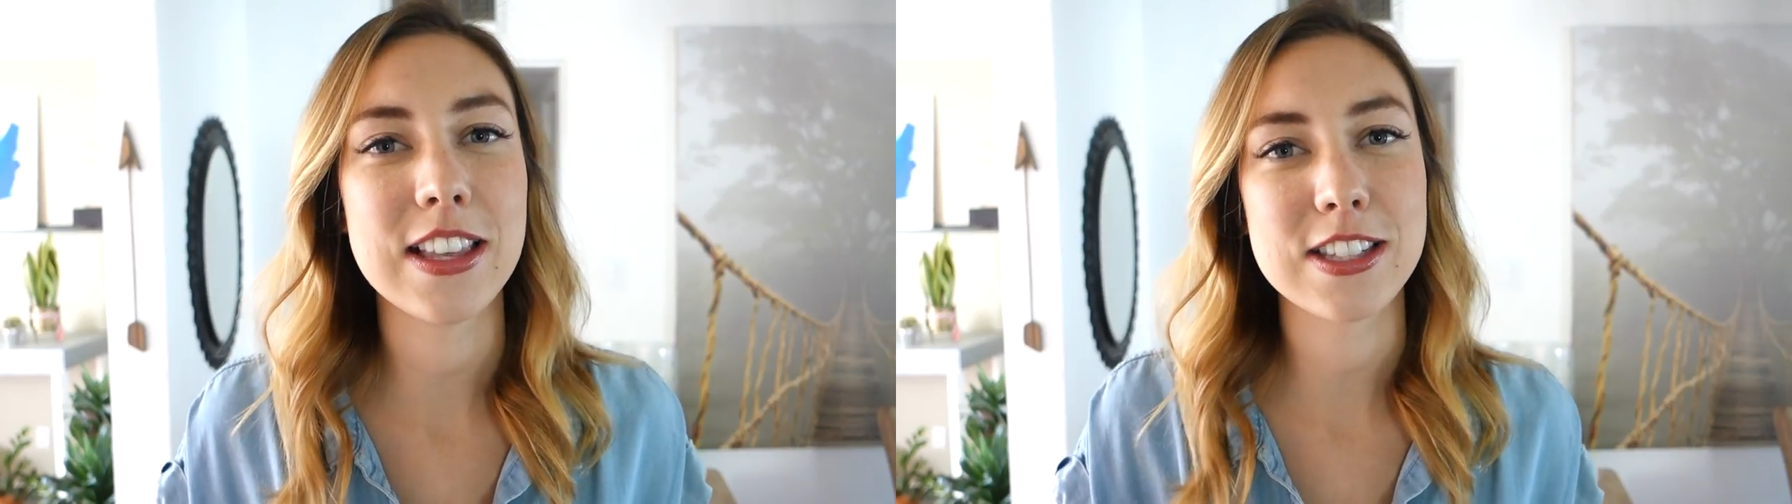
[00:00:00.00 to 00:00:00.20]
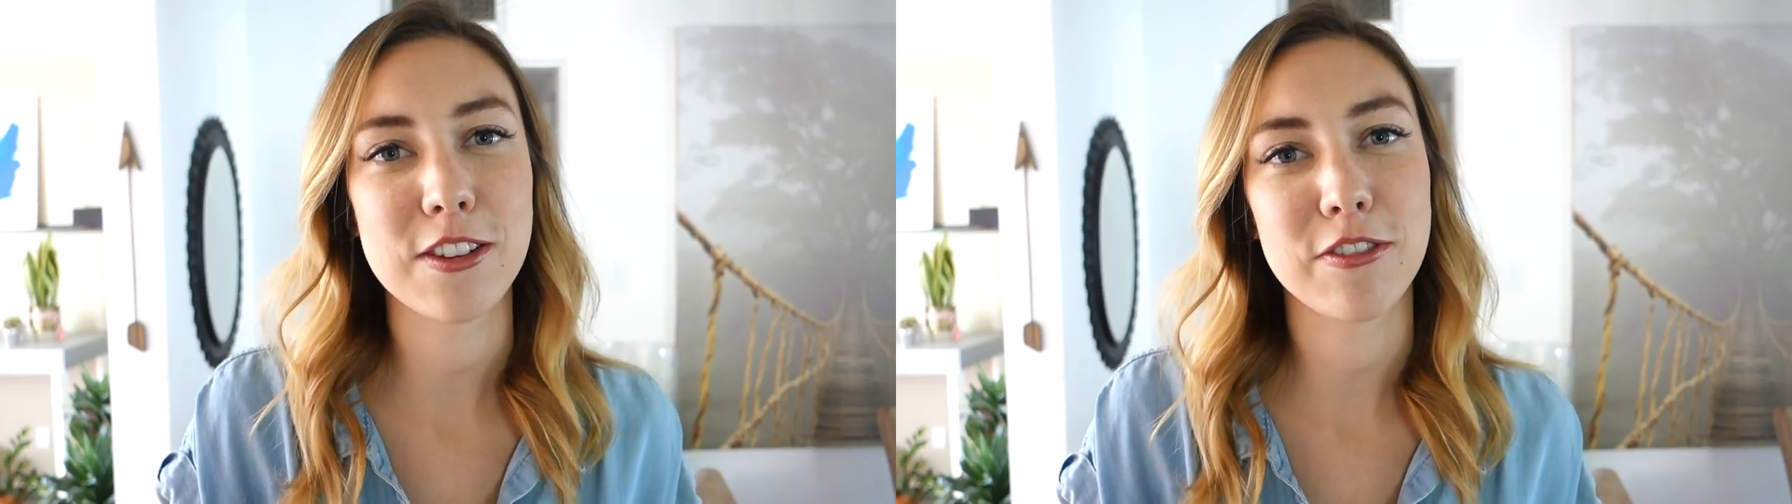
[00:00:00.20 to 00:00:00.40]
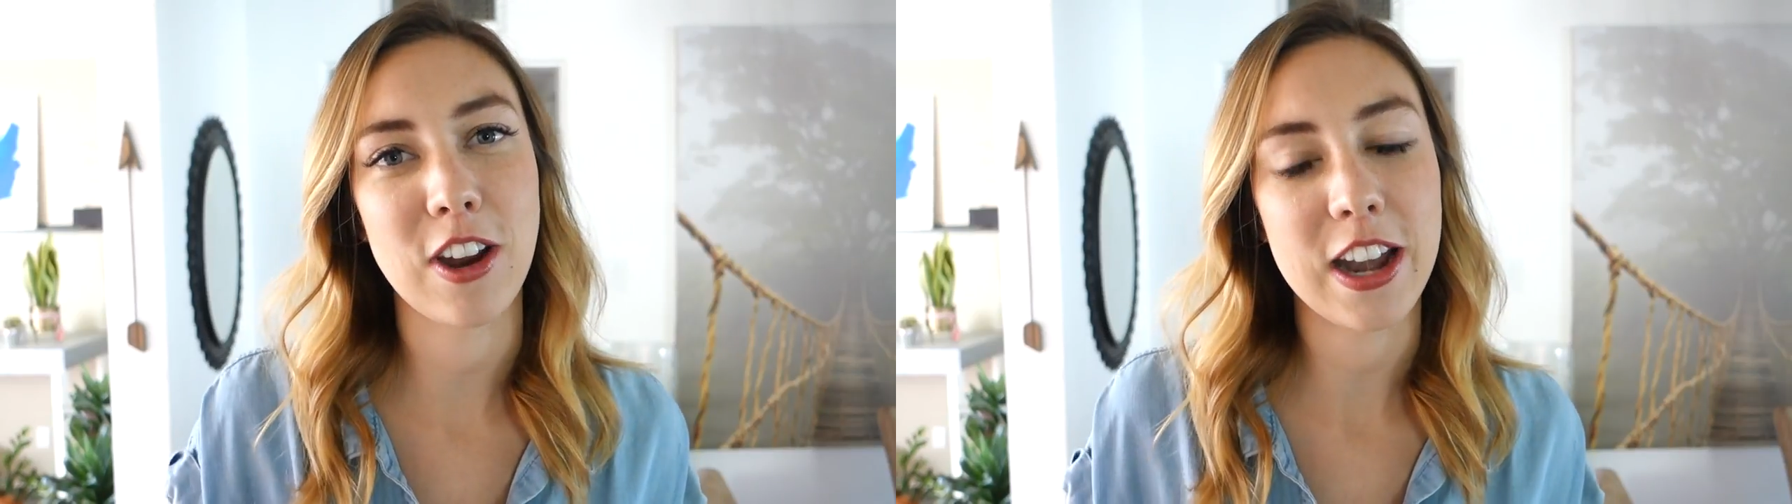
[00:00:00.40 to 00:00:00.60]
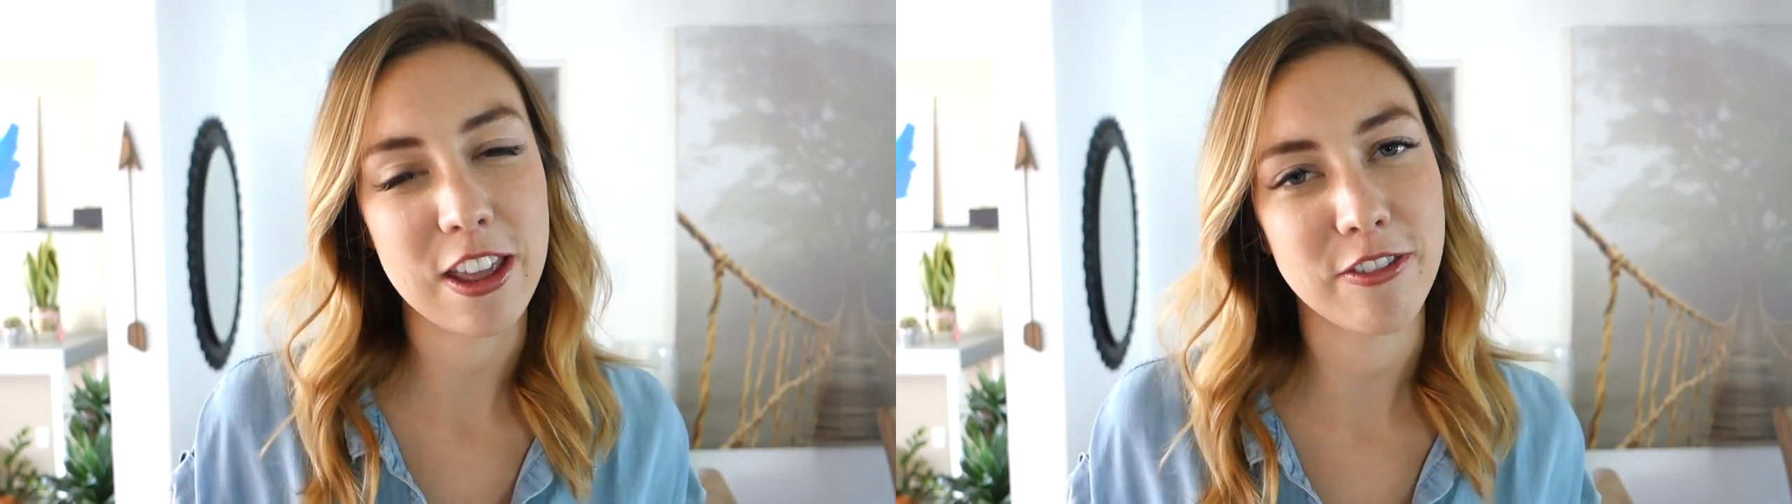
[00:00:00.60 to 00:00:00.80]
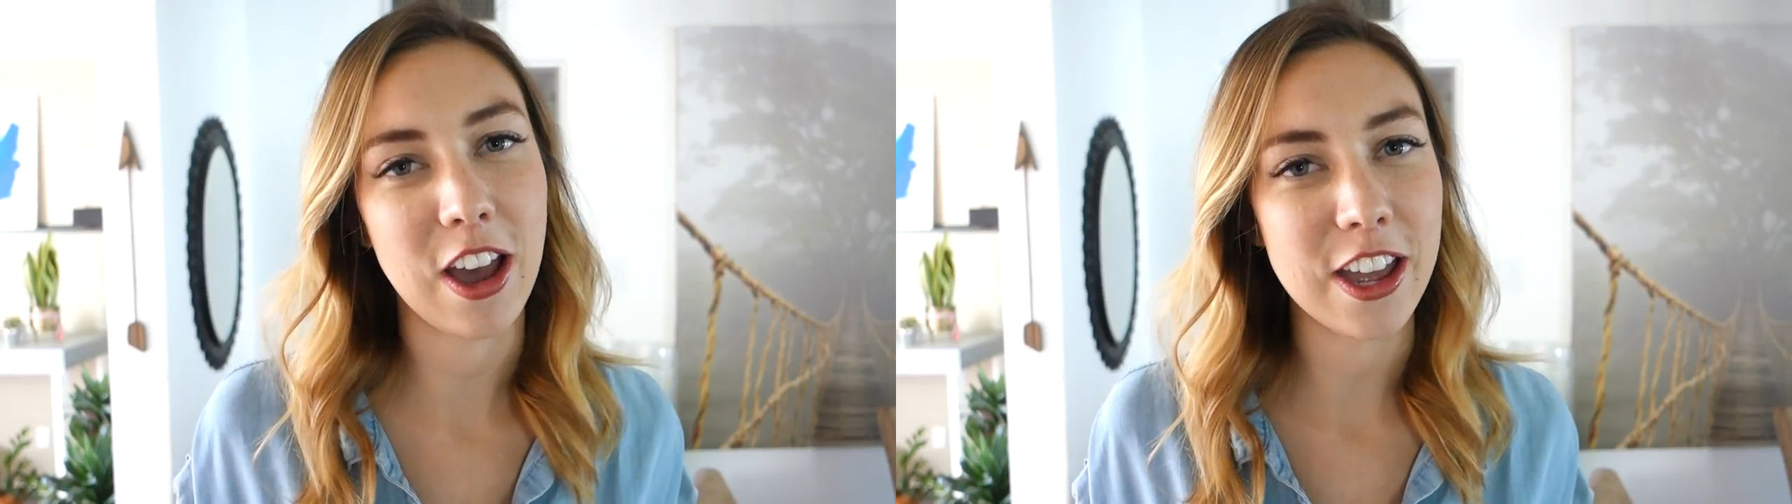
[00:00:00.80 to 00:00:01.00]
this
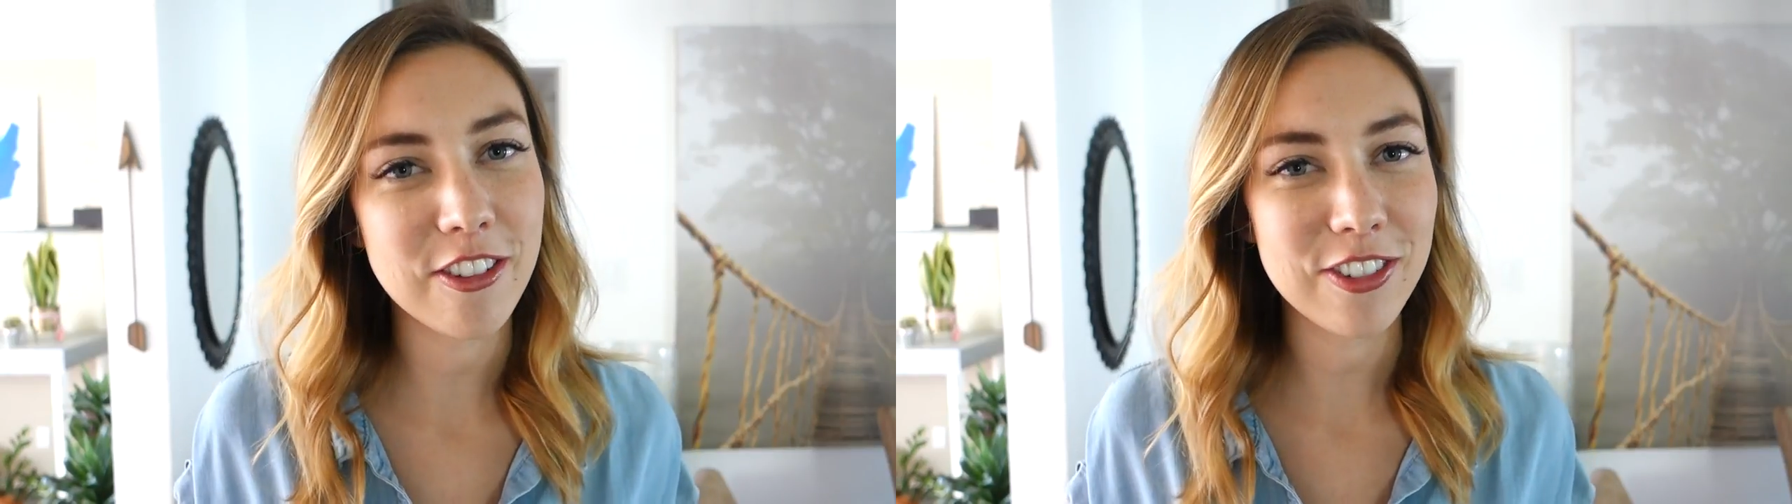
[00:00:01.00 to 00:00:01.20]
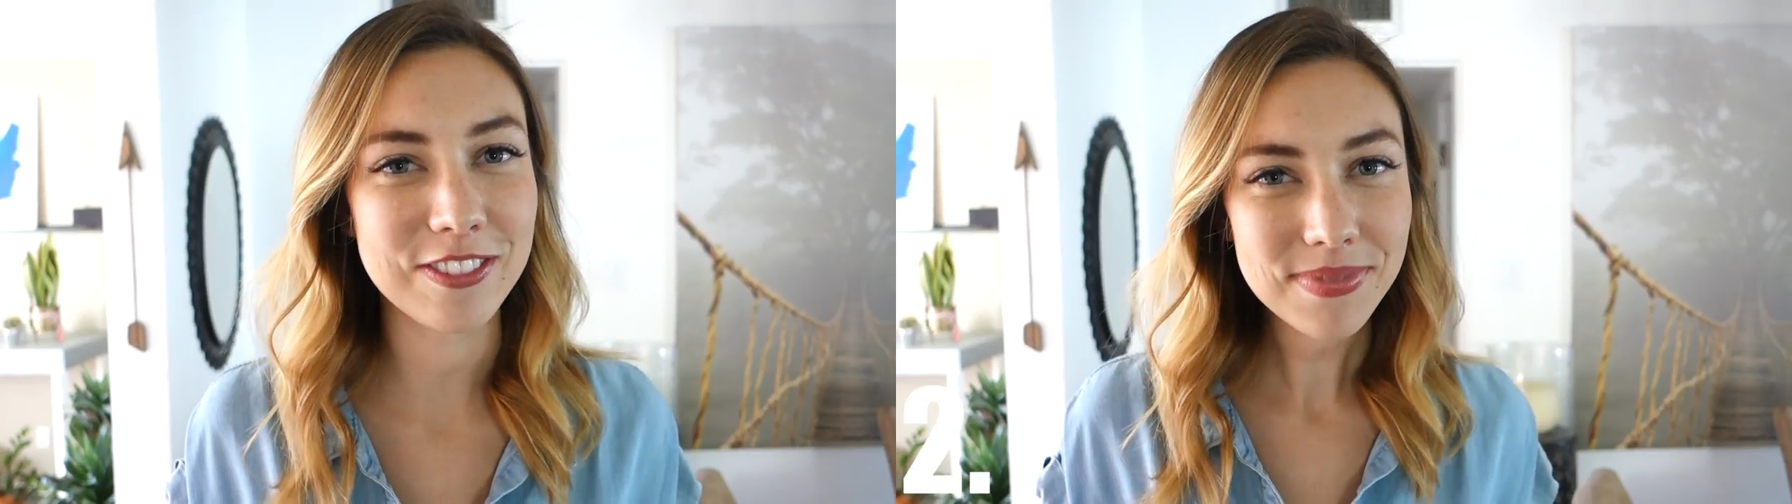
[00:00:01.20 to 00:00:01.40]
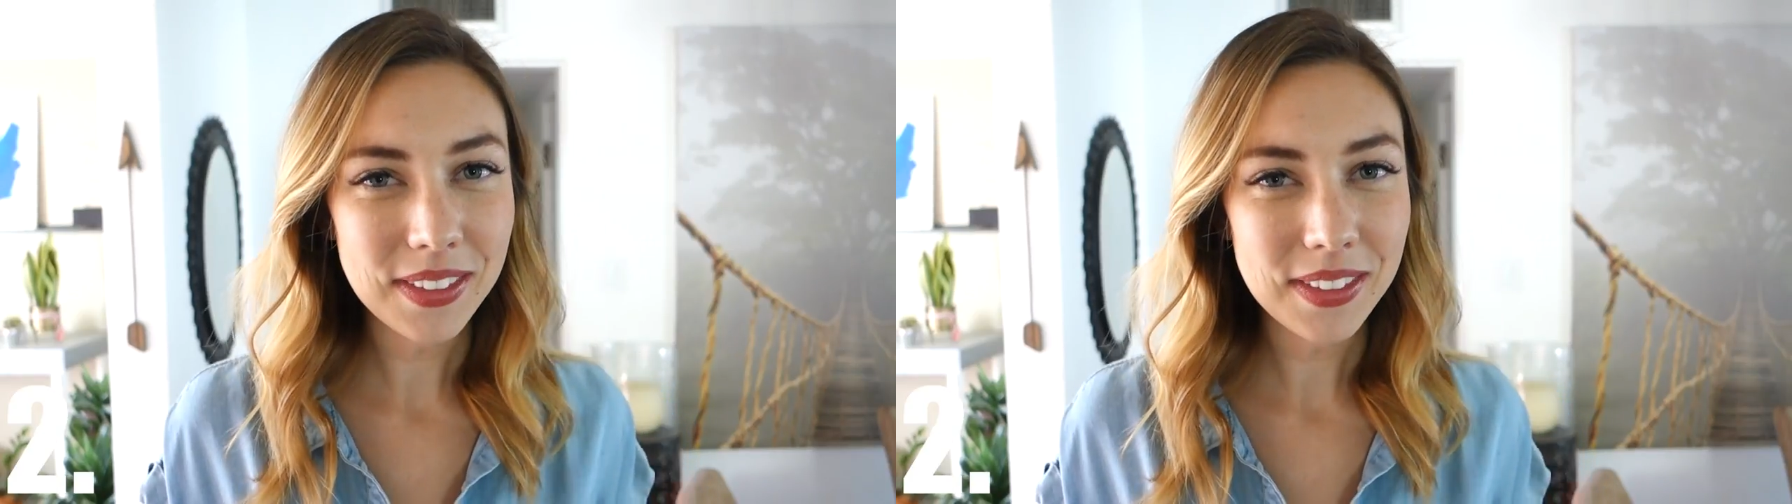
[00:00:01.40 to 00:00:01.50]
Friday Five.